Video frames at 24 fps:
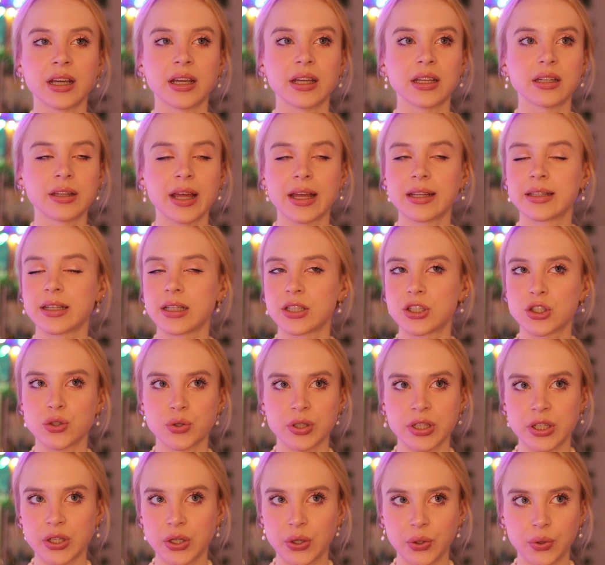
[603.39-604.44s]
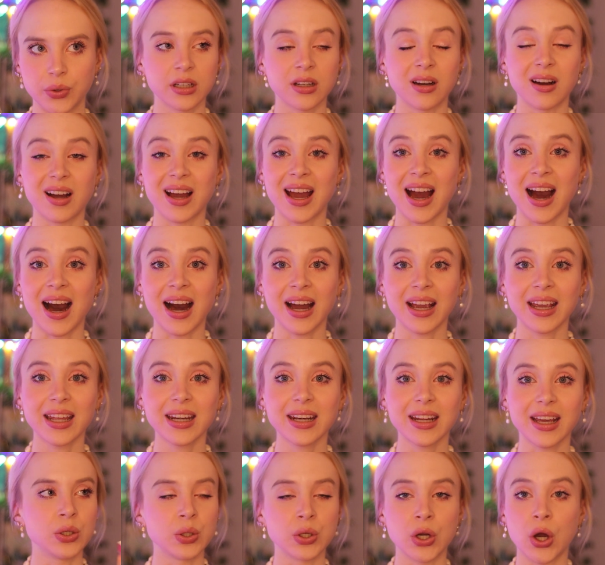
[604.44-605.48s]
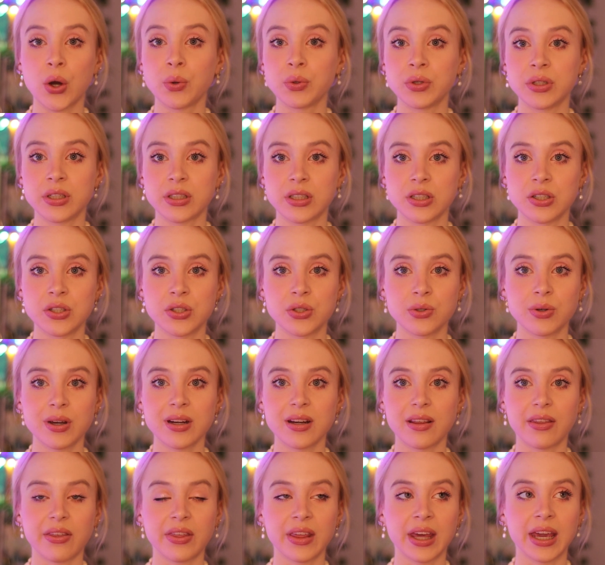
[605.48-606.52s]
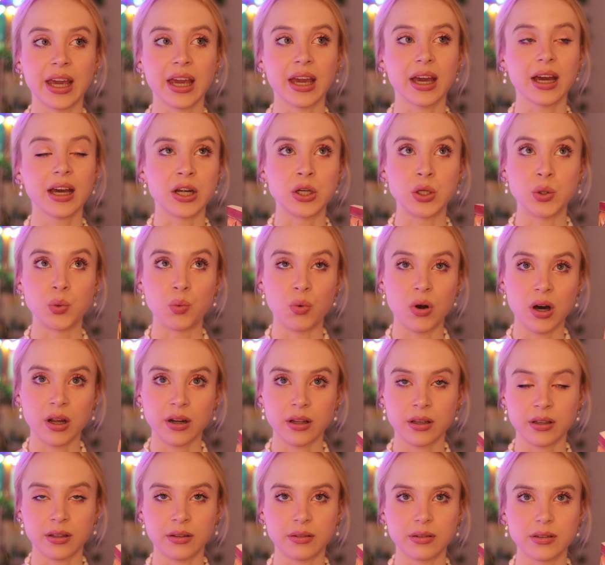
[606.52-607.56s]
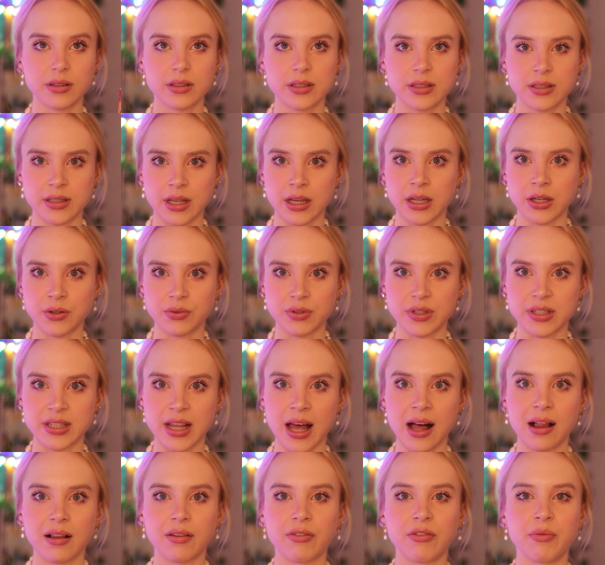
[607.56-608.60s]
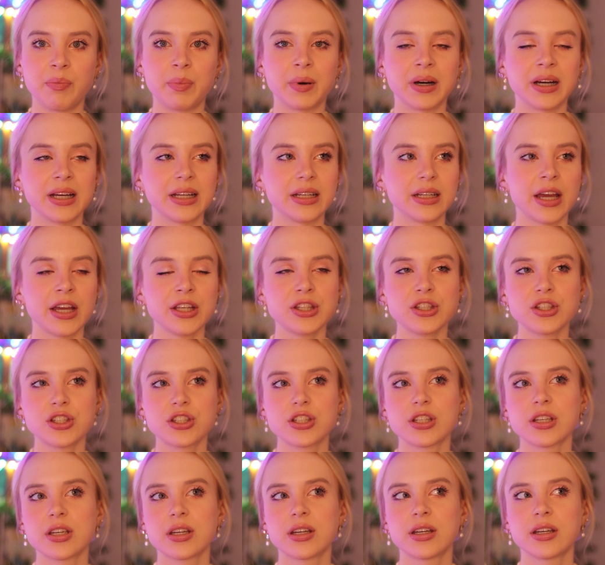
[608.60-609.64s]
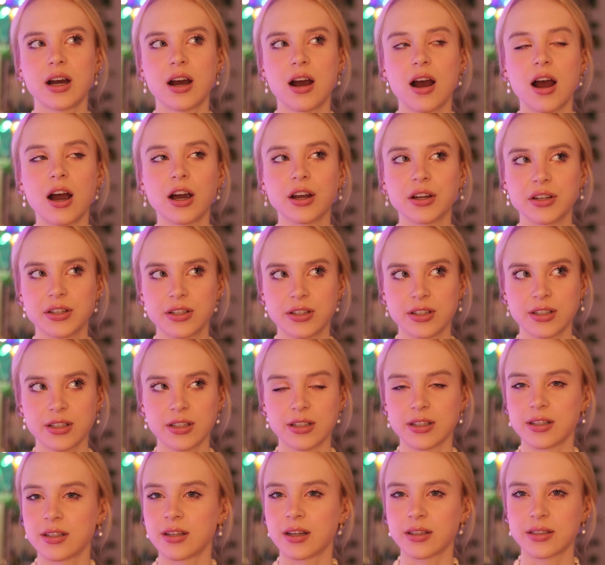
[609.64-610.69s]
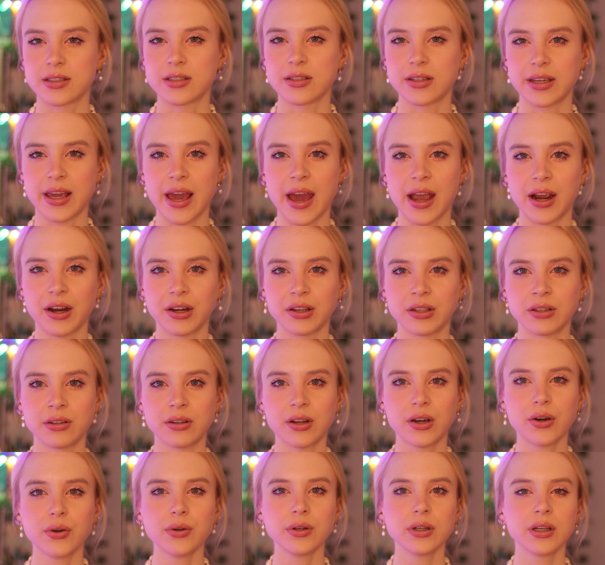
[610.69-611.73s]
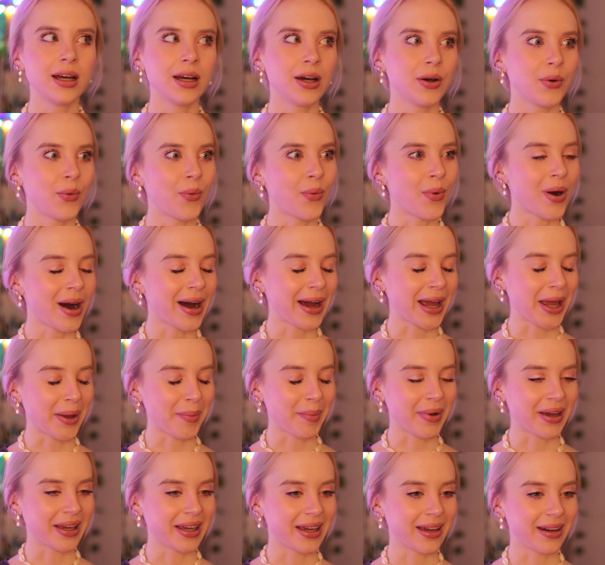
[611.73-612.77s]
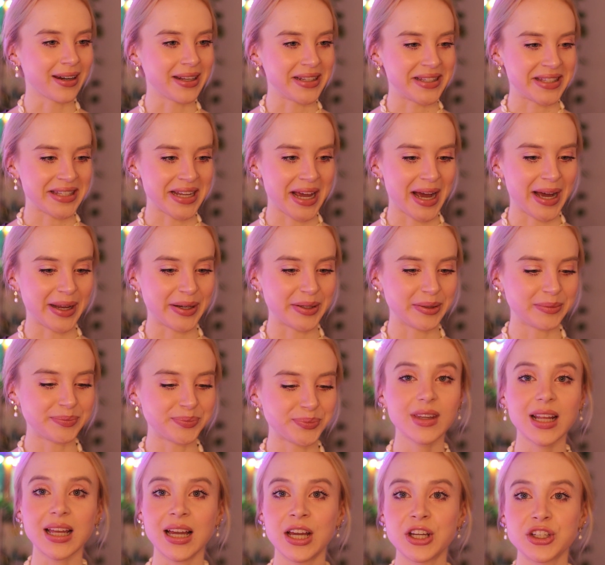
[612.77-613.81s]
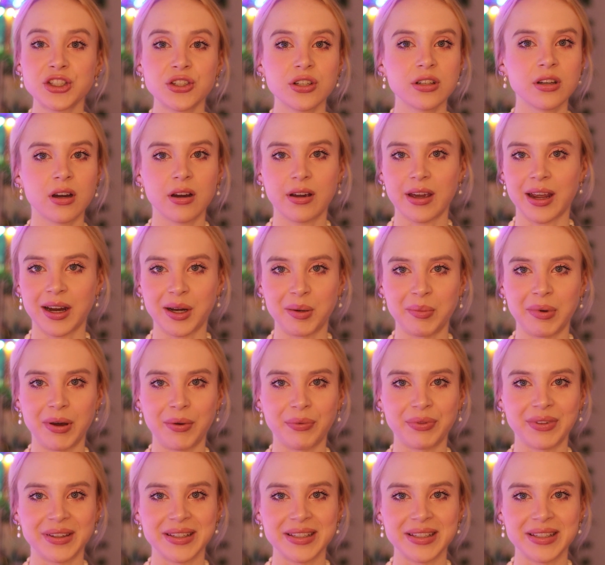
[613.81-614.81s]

then they treat you not kind. You know you didn't do anything and you wanna stay yourself, but it's hard not to care, you know? Why am I getting sad? I should not care about